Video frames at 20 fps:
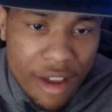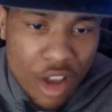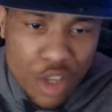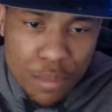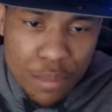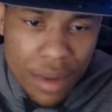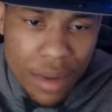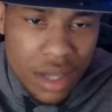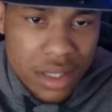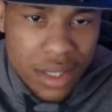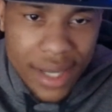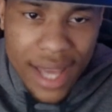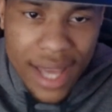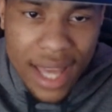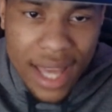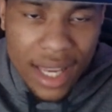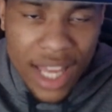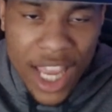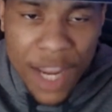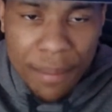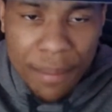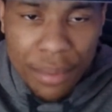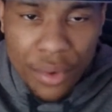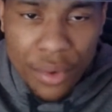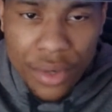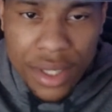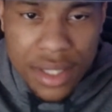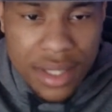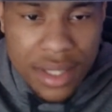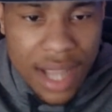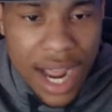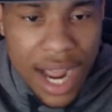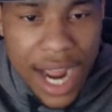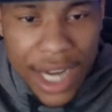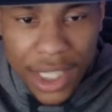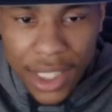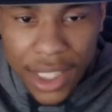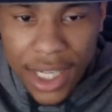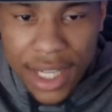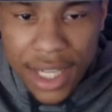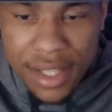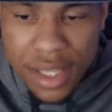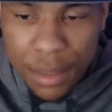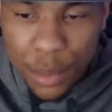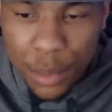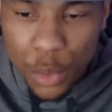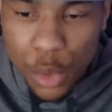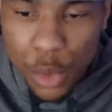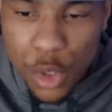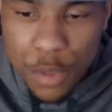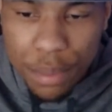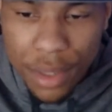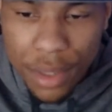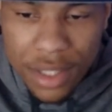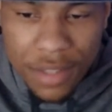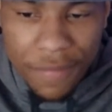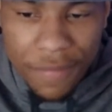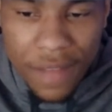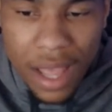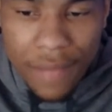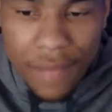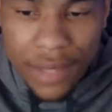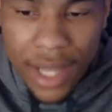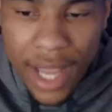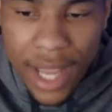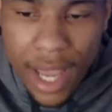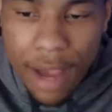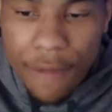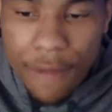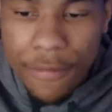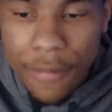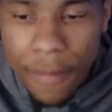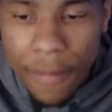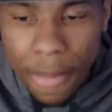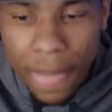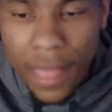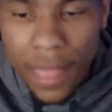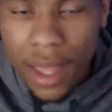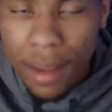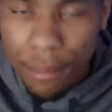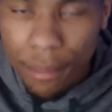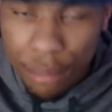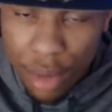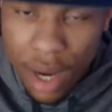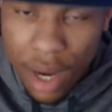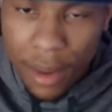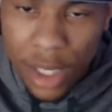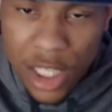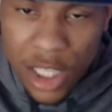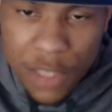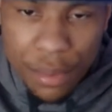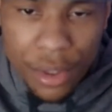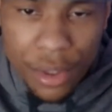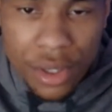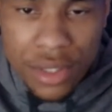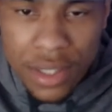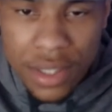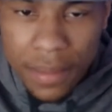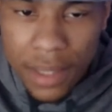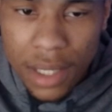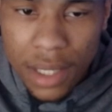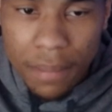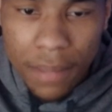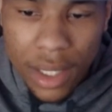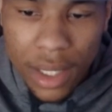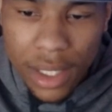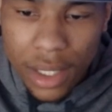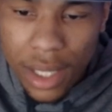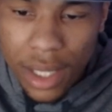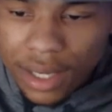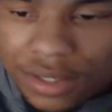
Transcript: especially not laying points. I lane Timberwolves plus the five and a half. Probably a sprinkle some on the money line